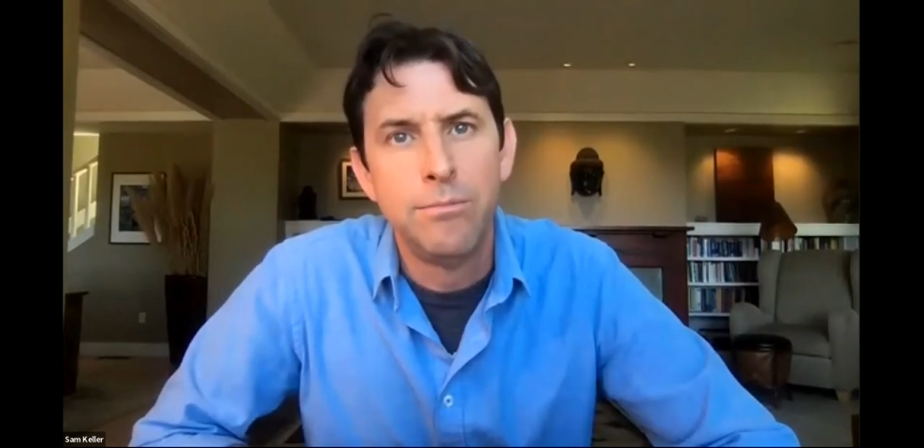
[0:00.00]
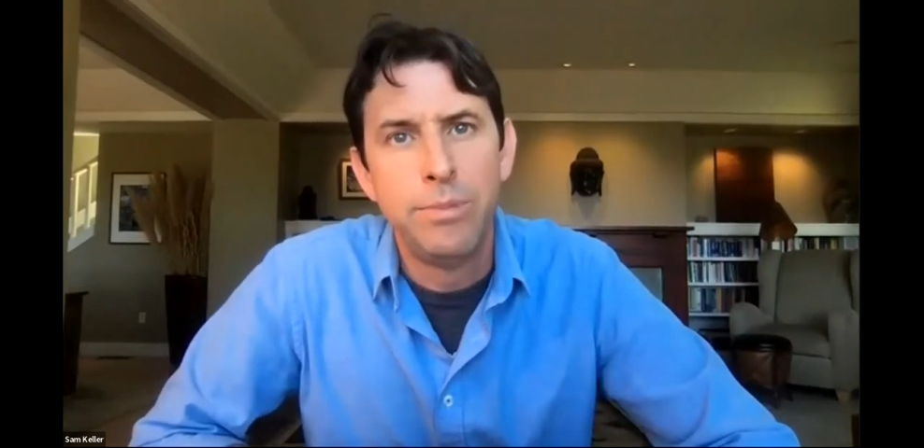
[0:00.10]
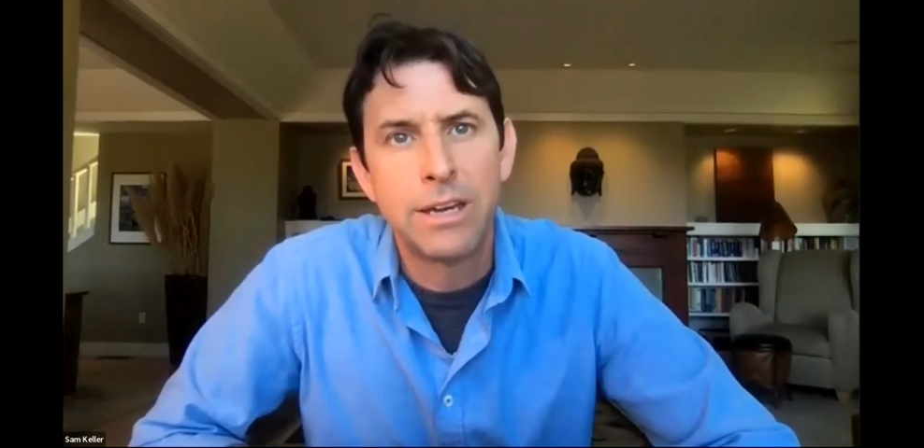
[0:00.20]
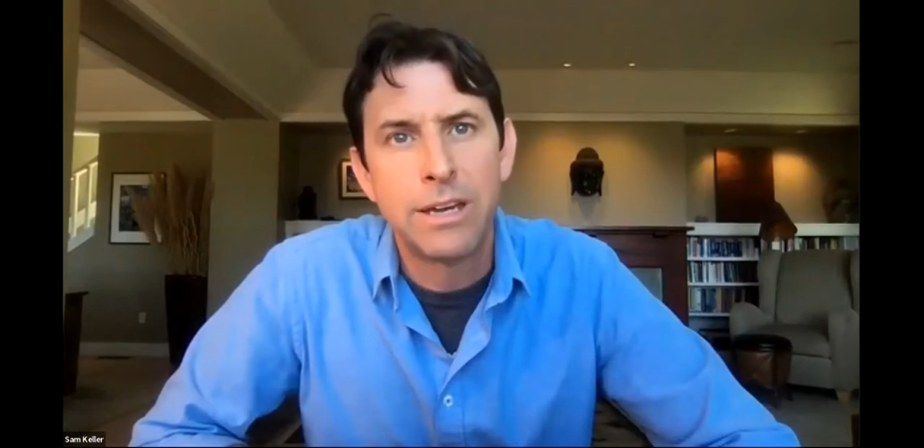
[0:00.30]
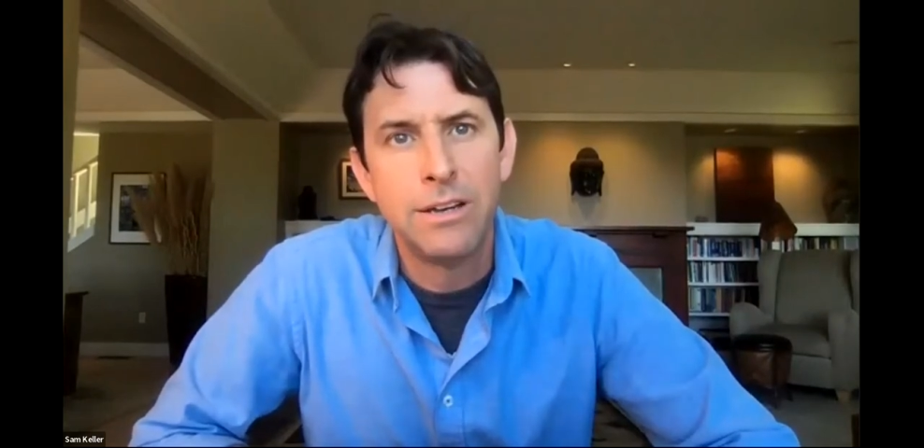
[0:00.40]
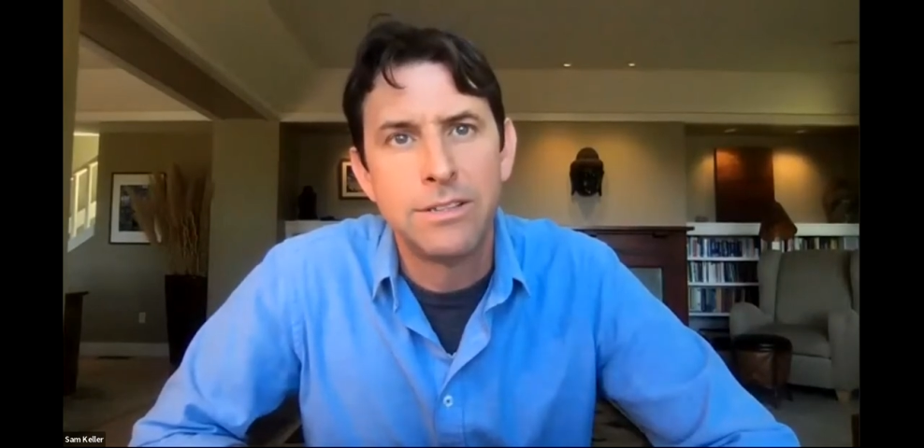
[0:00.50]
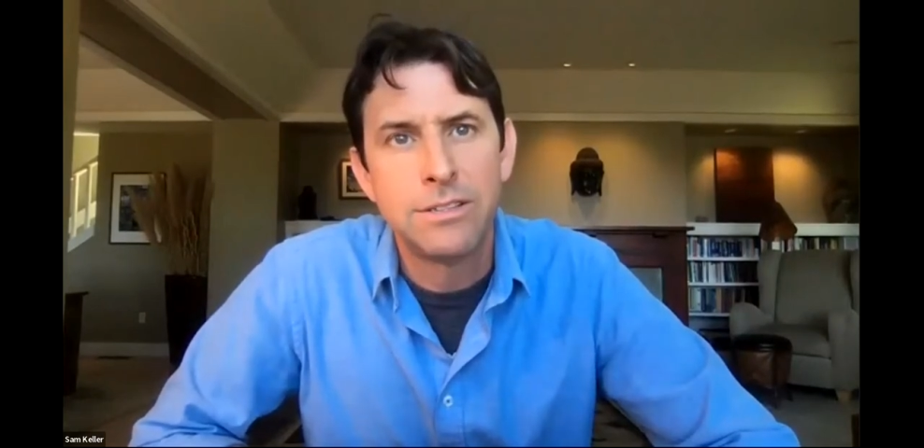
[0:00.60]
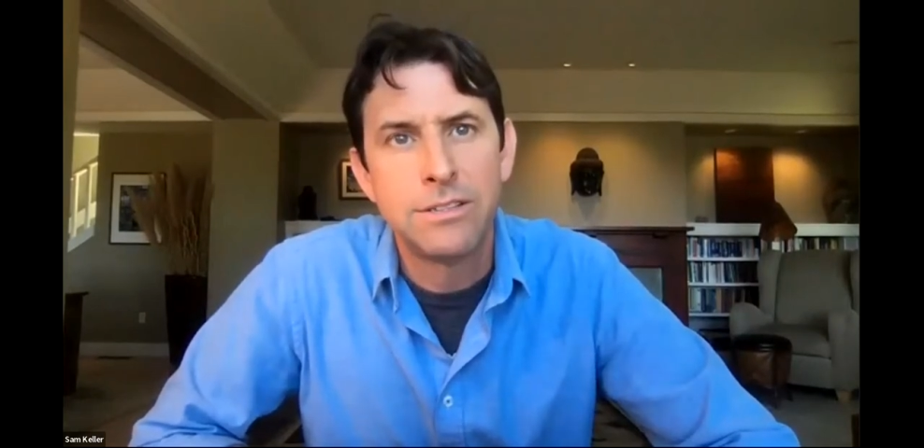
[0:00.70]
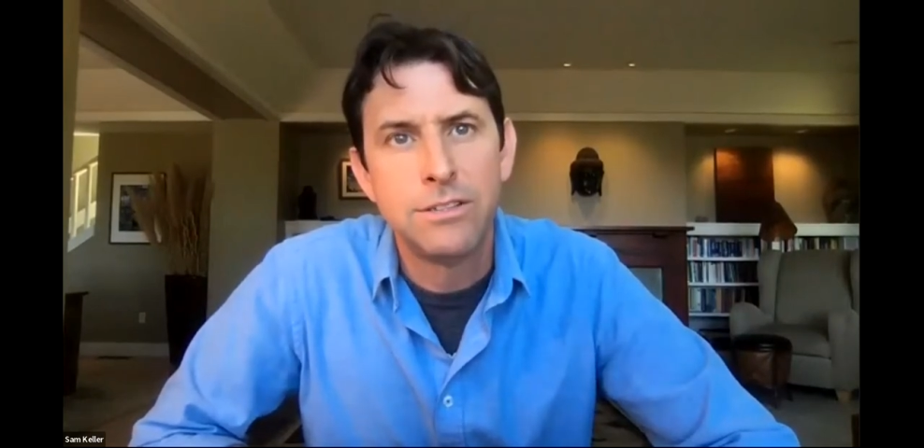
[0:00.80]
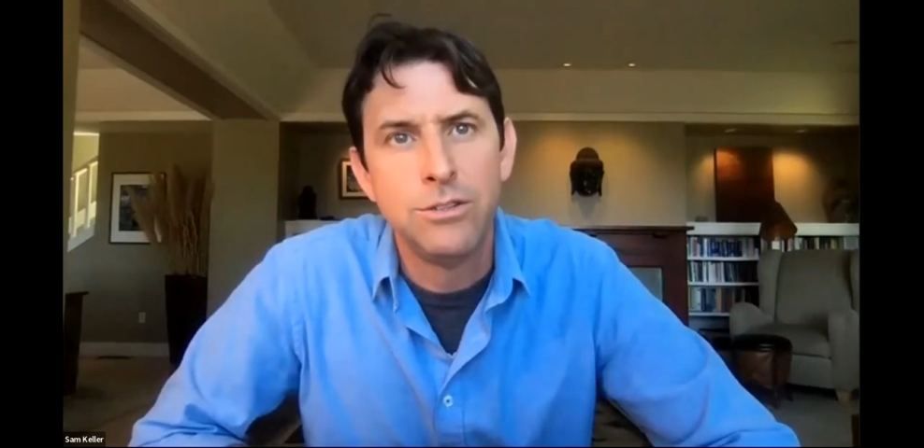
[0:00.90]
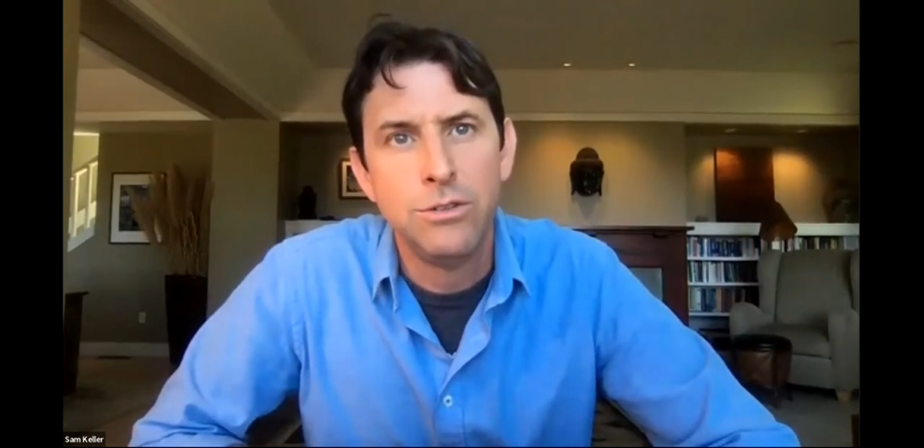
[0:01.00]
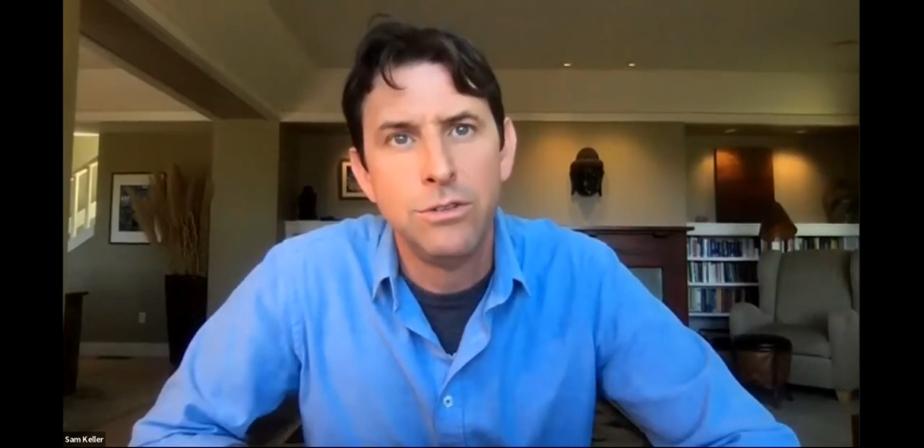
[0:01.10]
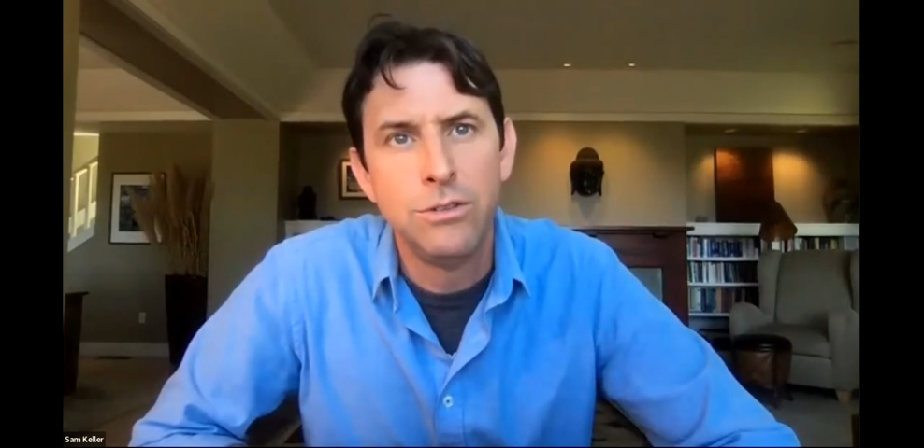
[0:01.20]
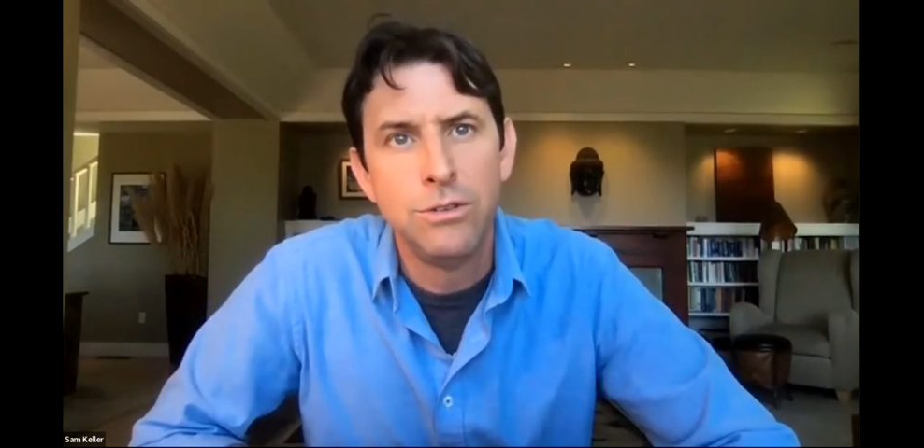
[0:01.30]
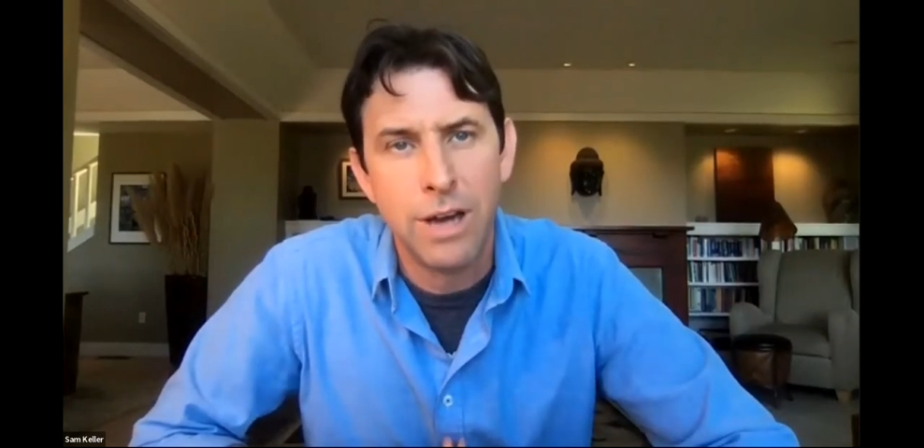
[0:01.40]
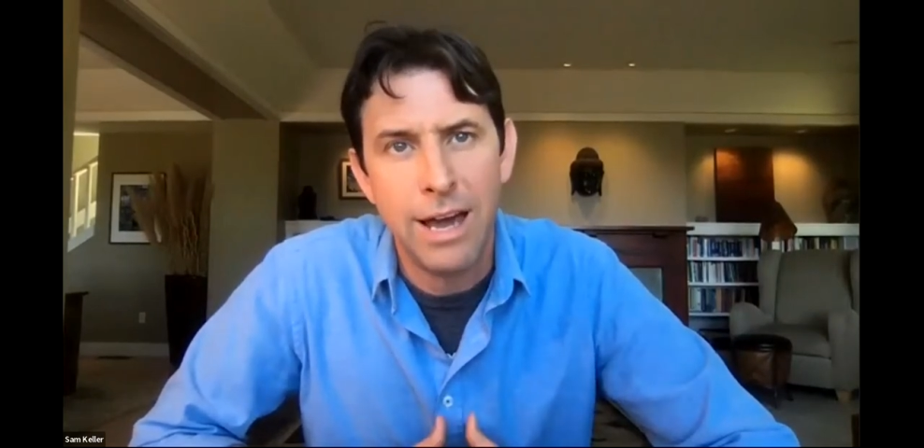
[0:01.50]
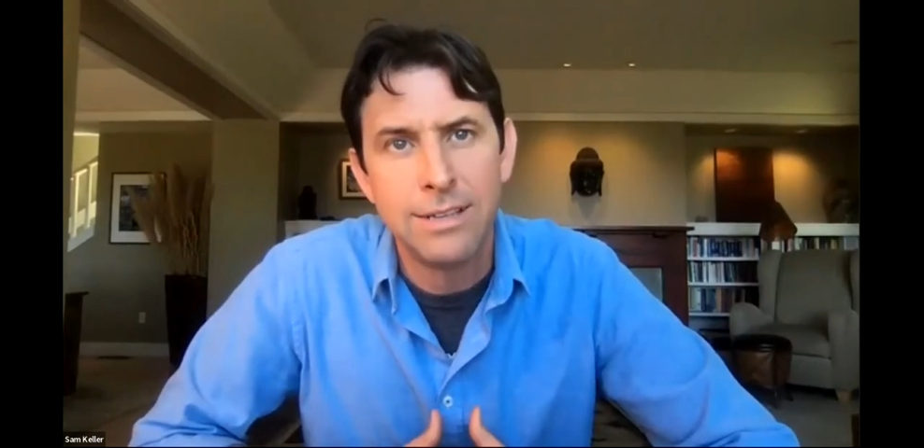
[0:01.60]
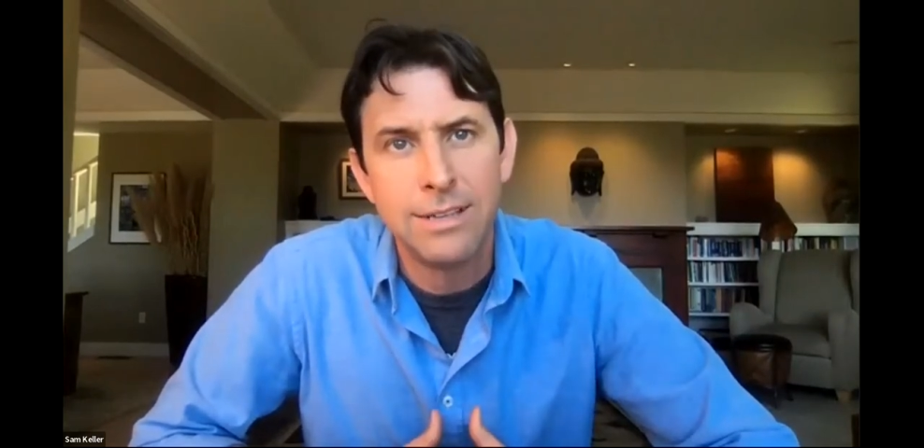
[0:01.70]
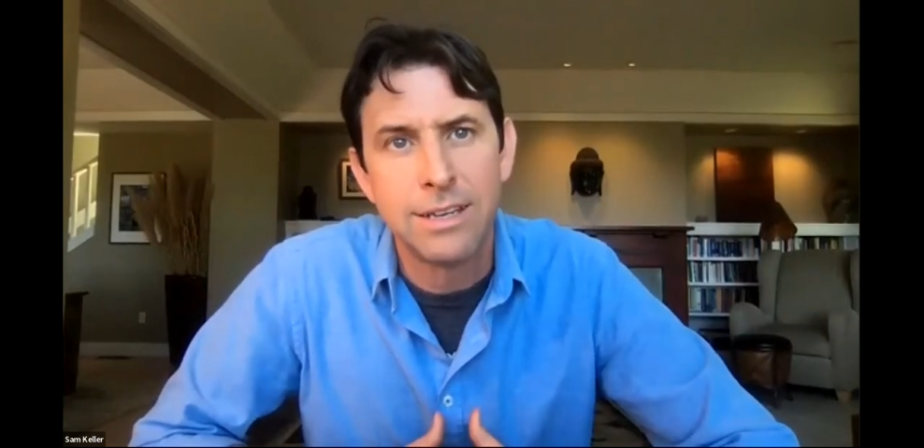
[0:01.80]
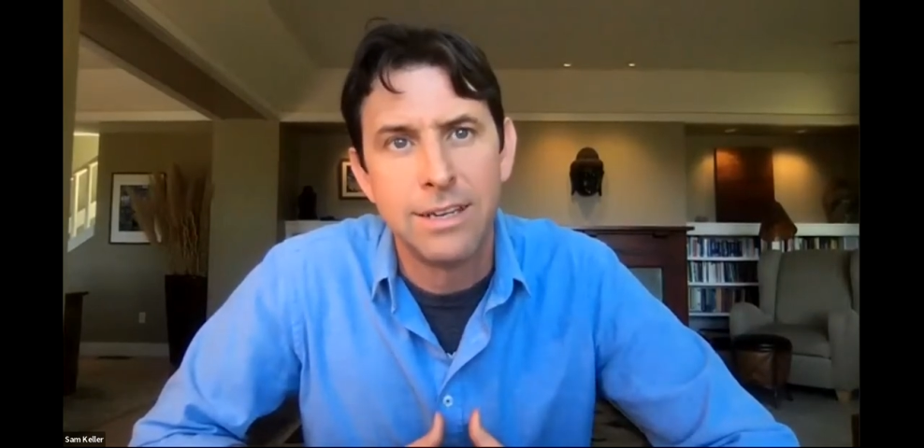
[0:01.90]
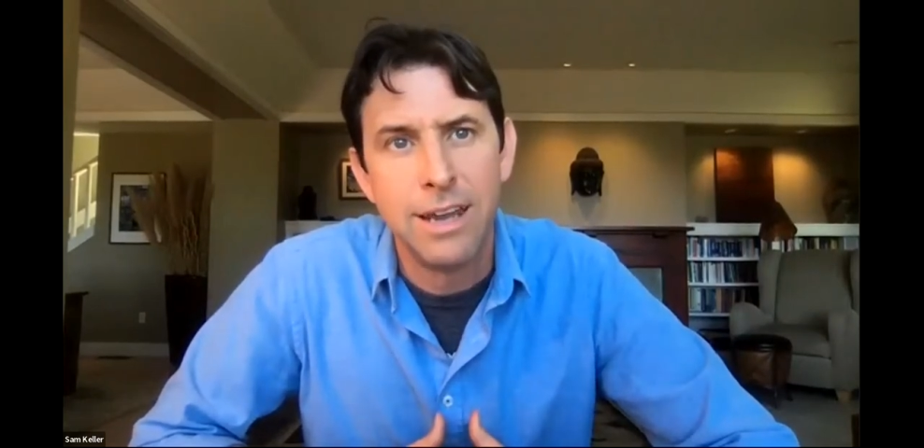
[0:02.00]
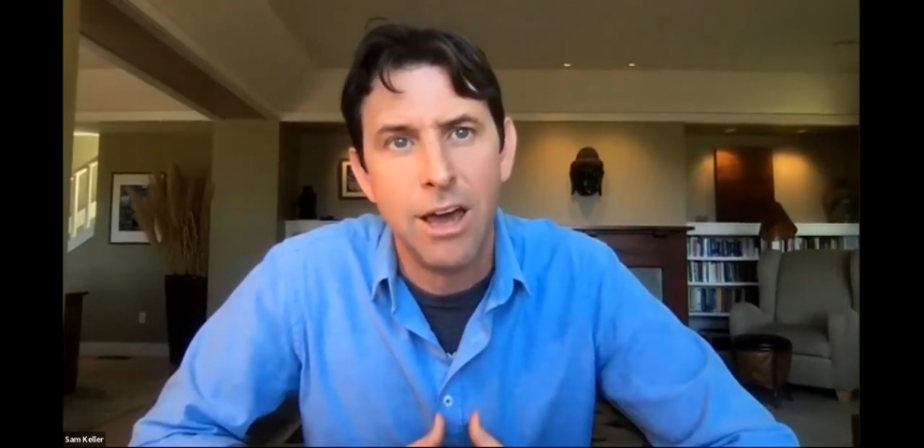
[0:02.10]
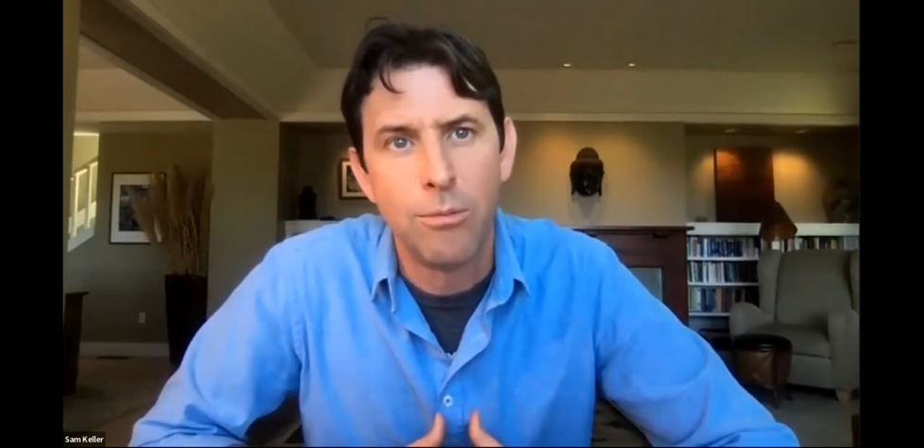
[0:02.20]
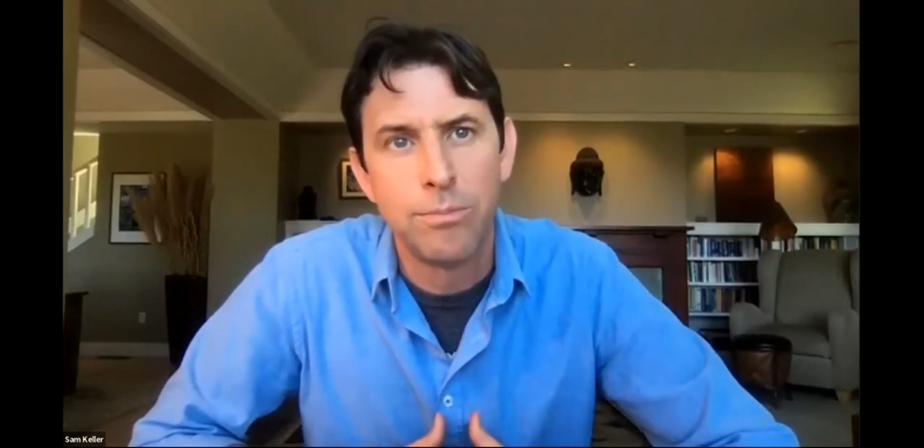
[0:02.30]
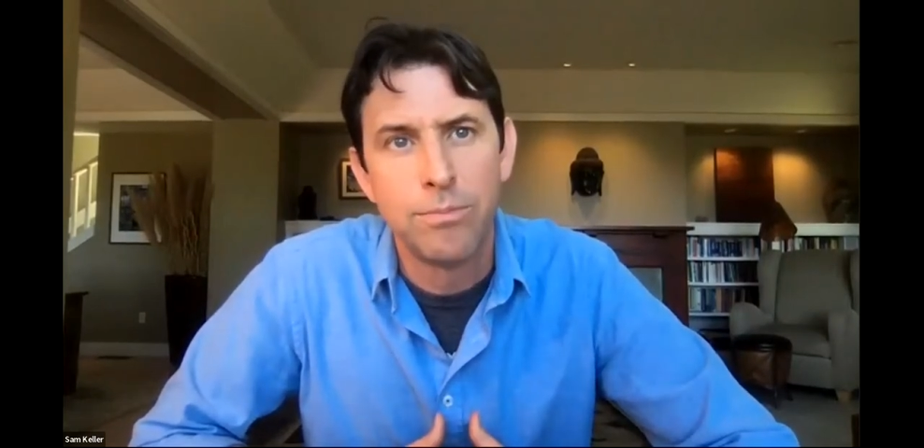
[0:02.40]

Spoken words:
because you guys can help